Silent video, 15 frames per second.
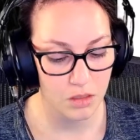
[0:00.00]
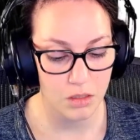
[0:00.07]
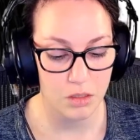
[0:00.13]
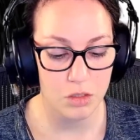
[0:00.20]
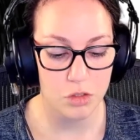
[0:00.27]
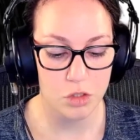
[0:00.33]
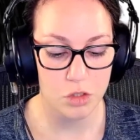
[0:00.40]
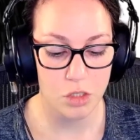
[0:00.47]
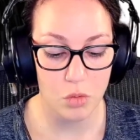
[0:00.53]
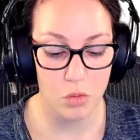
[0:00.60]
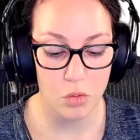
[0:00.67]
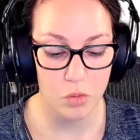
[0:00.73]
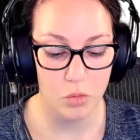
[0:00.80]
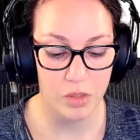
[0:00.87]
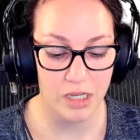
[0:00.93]
So
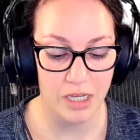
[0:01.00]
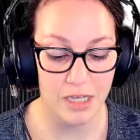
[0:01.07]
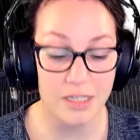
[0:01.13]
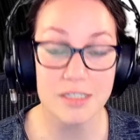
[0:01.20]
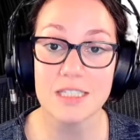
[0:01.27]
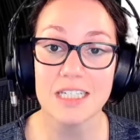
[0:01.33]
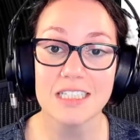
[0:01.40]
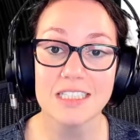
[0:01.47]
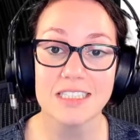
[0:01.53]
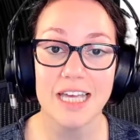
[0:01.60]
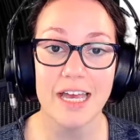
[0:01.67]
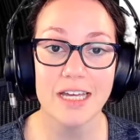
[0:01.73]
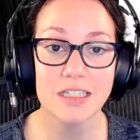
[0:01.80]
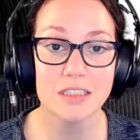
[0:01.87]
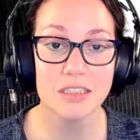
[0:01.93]
we get
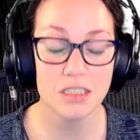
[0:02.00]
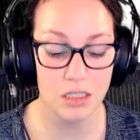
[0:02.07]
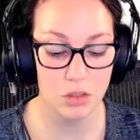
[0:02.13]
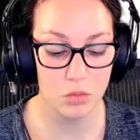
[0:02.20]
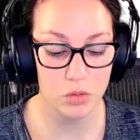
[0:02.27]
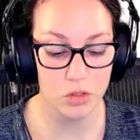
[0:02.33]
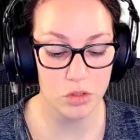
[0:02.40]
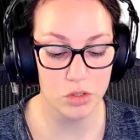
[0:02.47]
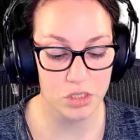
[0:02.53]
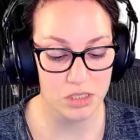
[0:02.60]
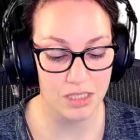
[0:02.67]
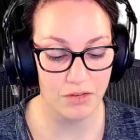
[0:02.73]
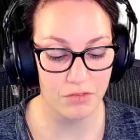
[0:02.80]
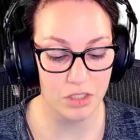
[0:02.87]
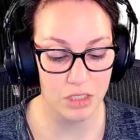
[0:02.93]
6x equals
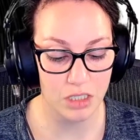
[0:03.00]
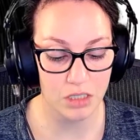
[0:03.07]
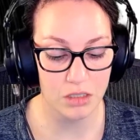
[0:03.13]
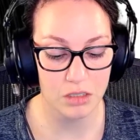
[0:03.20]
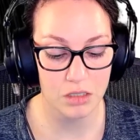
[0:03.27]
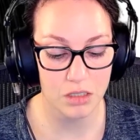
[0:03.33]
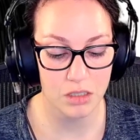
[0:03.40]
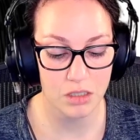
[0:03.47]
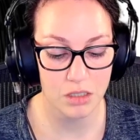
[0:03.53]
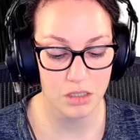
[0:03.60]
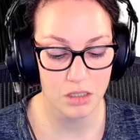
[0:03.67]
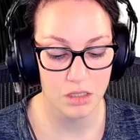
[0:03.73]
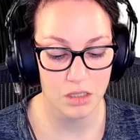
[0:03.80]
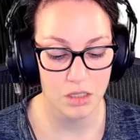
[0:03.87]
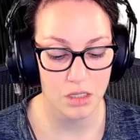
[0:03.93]
70.
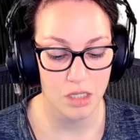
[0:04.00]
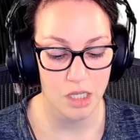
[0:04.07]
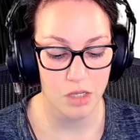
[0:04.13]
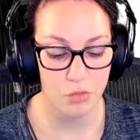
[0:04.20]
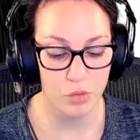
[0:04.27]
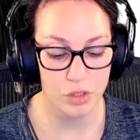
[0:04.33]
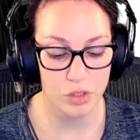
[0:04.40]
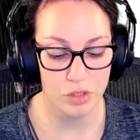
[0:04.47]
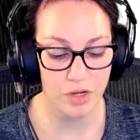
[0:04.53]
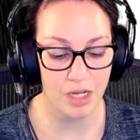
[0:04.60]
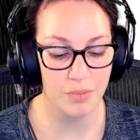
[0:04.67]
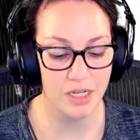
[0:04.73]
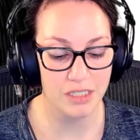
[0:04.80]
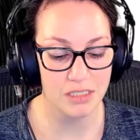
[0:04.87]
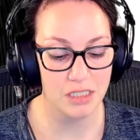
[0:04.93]
If we divide
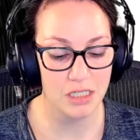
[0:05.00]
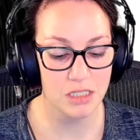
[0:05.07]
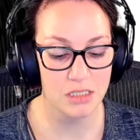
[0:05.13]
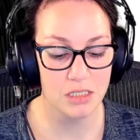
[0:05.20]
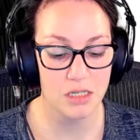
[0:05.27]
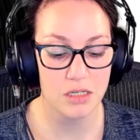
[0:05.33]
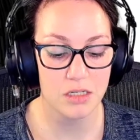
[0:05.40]
by 6,